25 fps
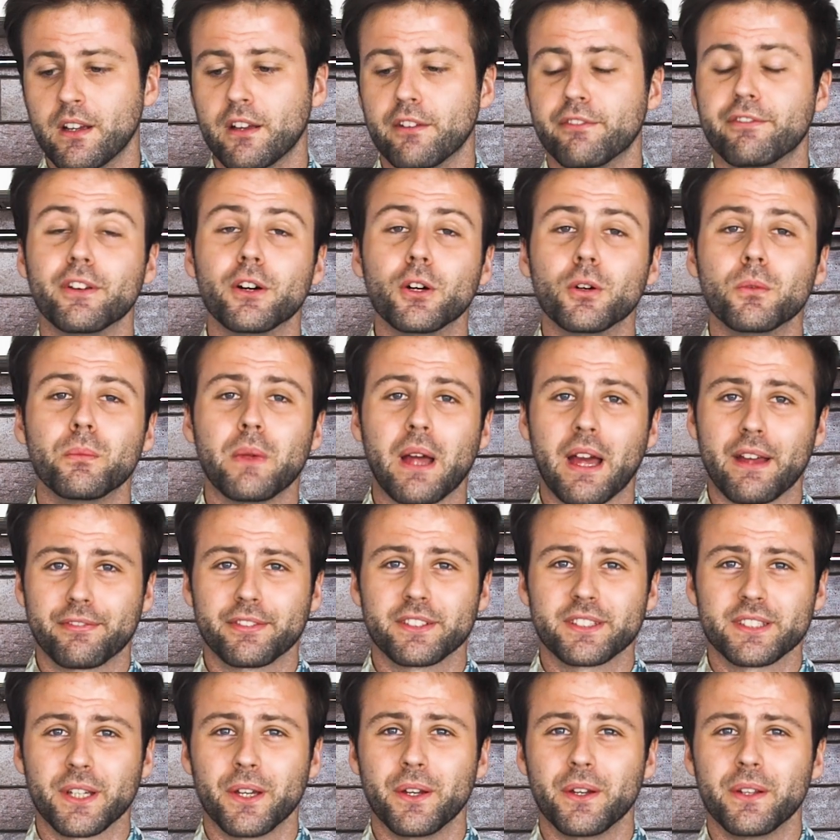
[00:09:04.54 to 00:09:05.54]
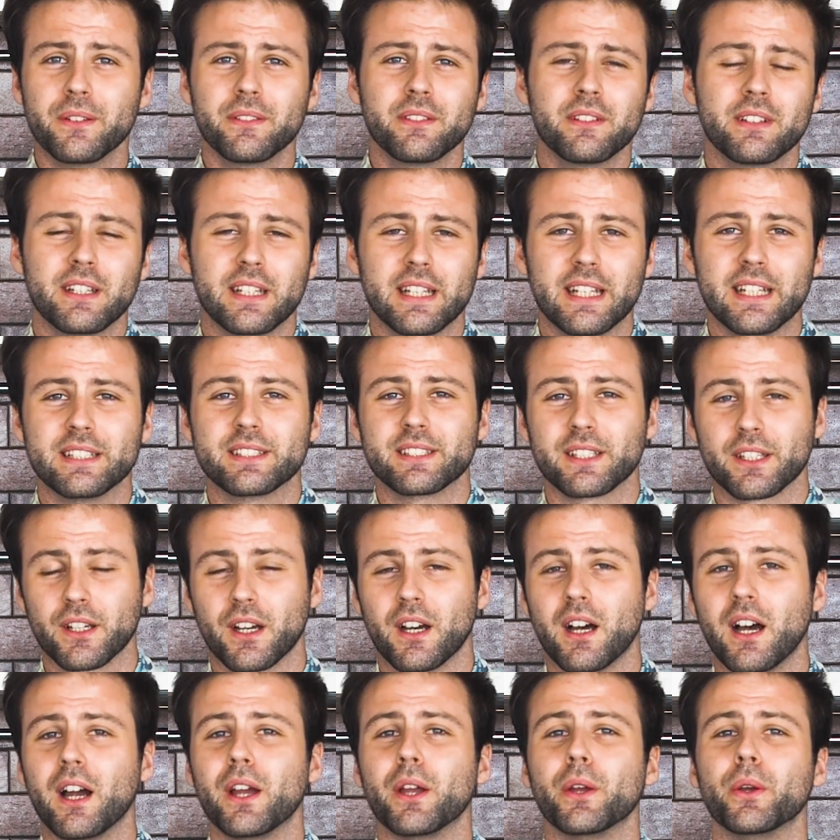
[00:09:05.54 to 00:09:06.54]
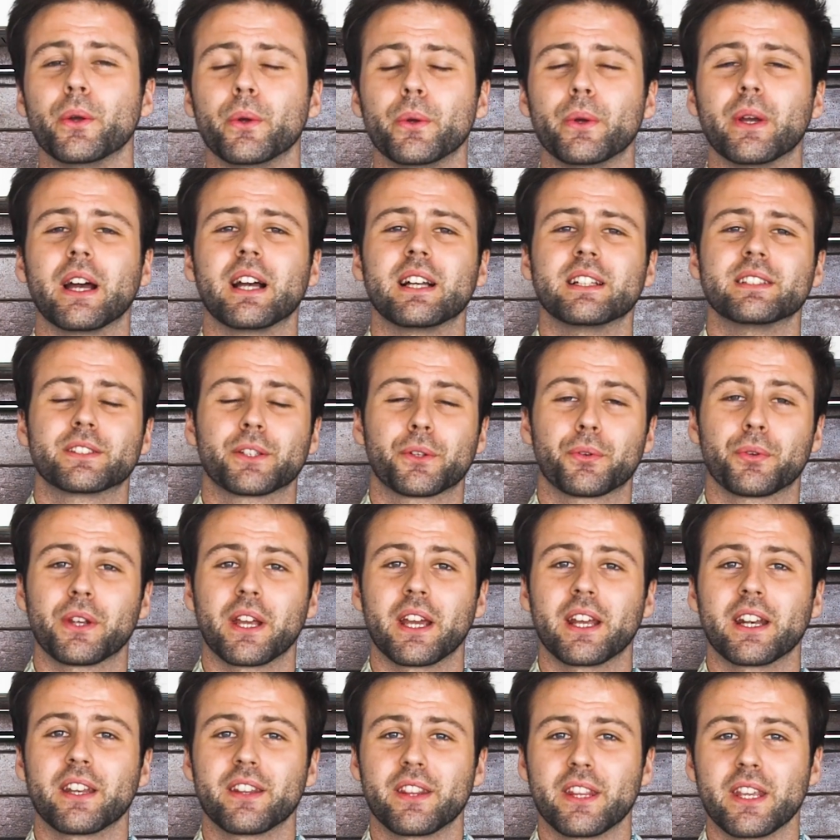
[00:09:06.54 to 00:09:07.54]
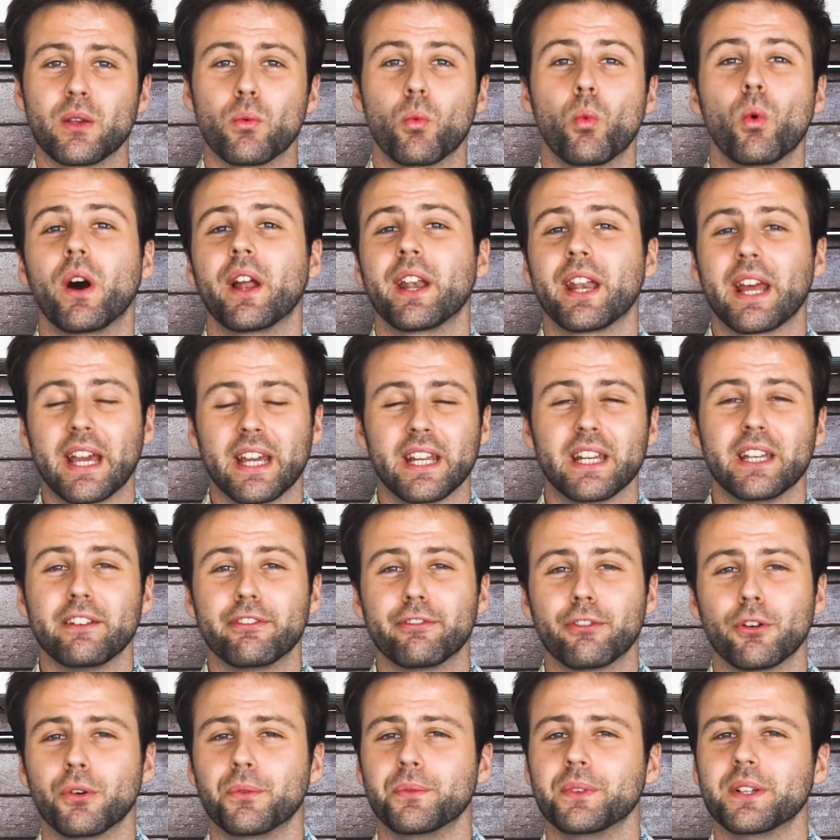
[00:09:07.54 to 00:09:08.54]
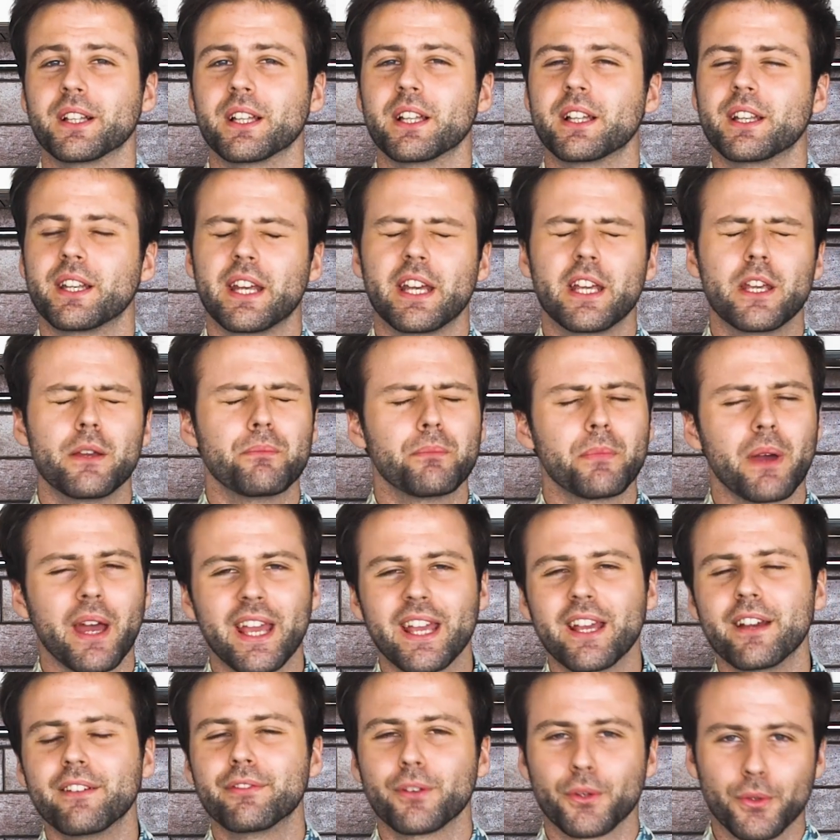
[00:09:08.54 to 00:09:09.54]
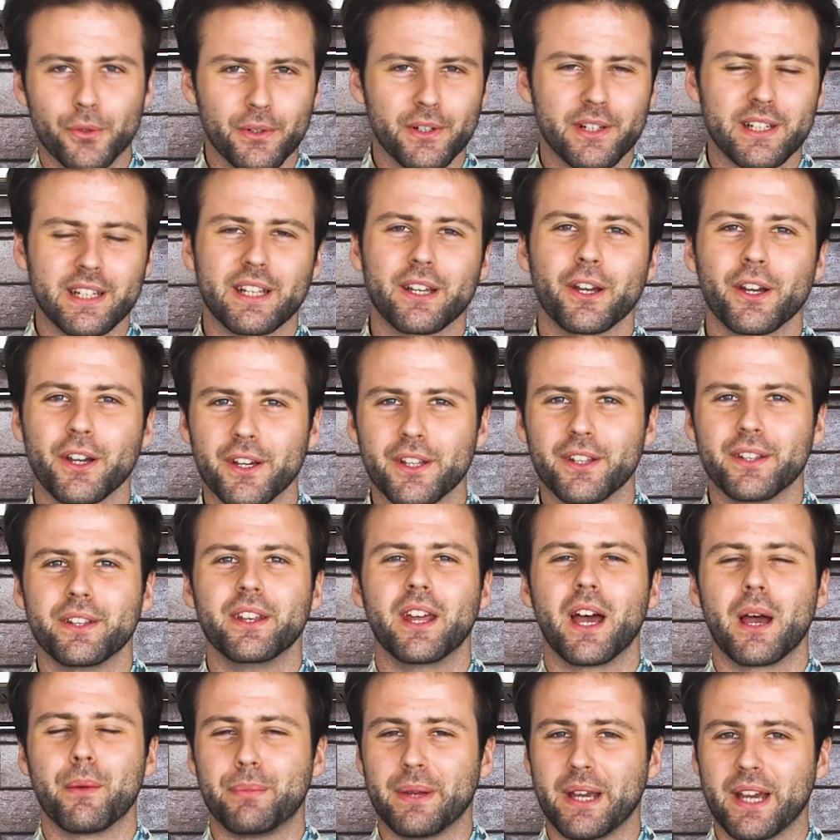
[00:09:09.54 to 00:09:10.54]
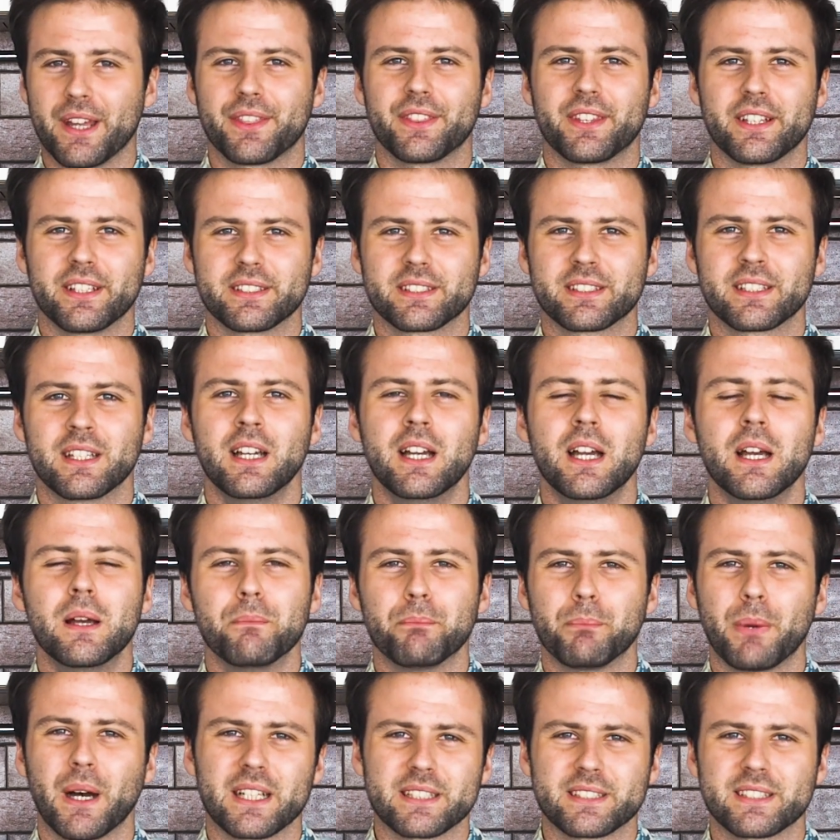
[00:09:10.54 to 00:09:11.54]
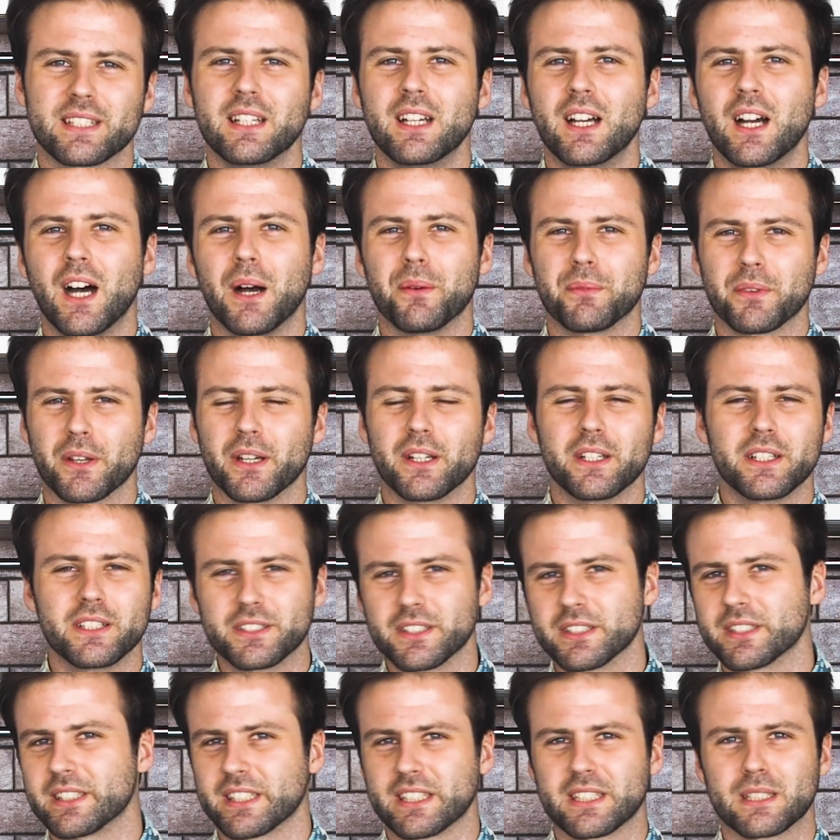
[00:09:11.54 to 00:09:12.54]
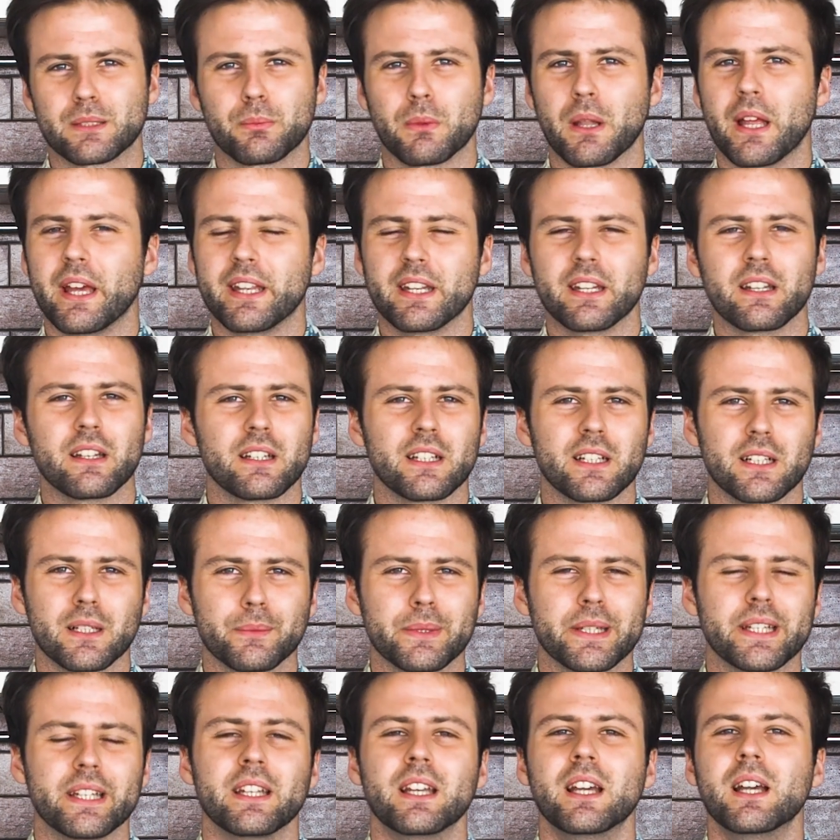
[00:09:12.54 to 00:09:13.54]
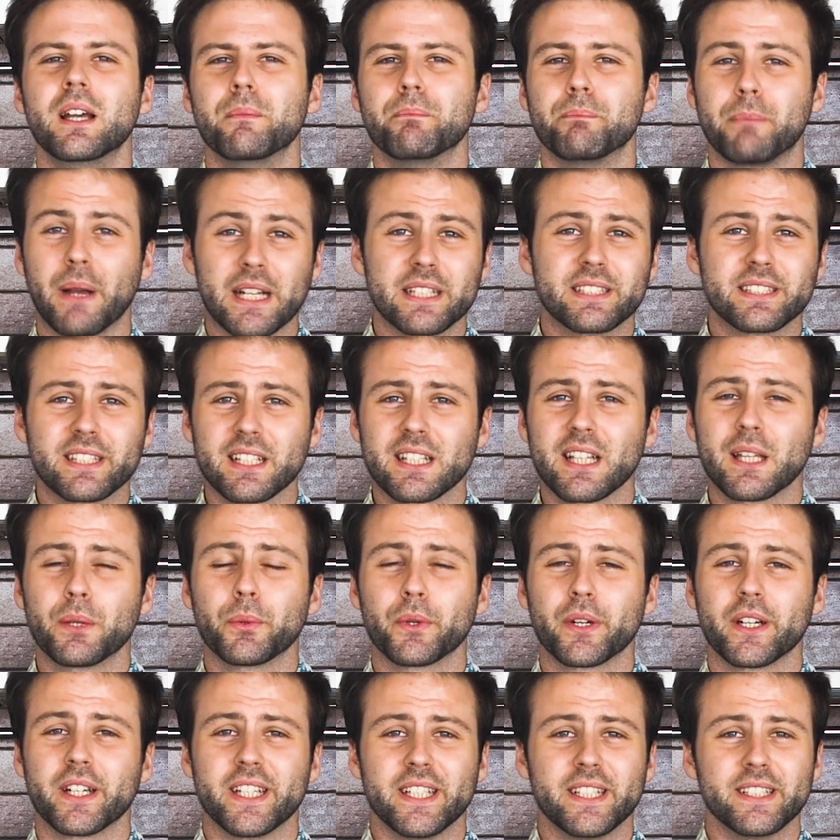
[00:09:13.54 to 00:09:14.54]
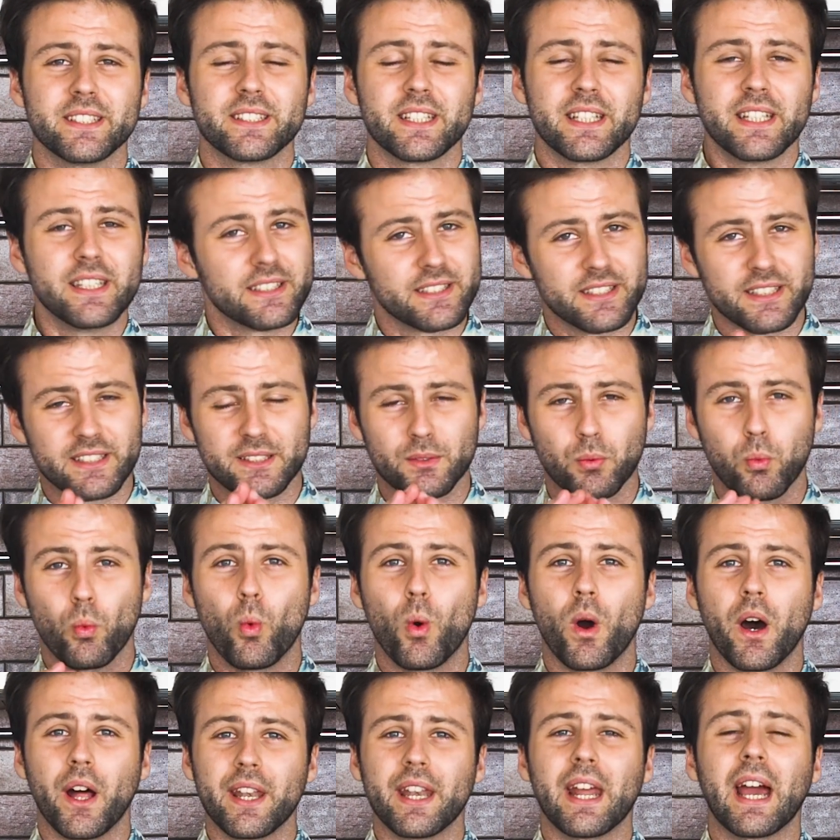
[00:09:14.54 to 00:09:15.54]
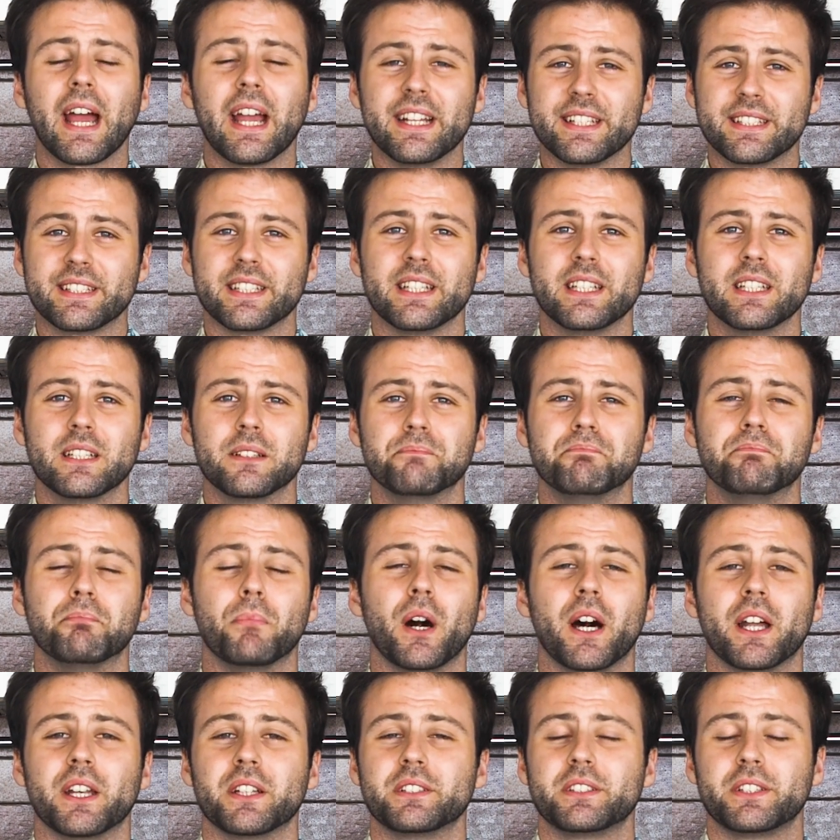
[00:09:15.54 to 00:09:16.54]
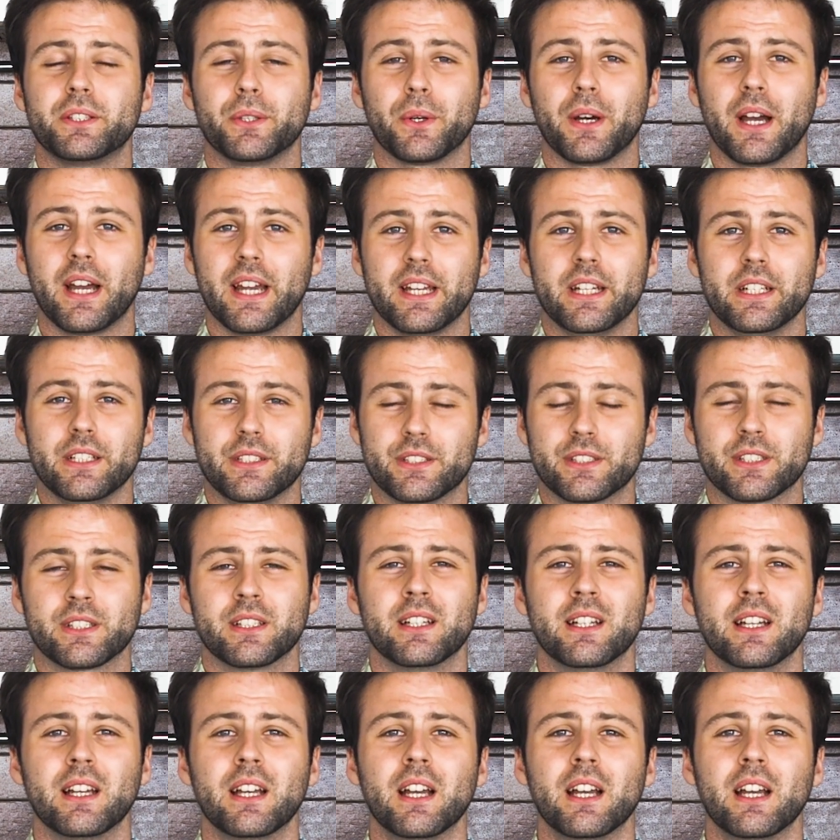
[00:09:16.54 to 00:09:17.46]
Phil Maffetone is a guy who has created the 180 formula. Now, you may have already heard about this, but I'm going to just explain it a little bit. Basically what it is it's 180 minus your age.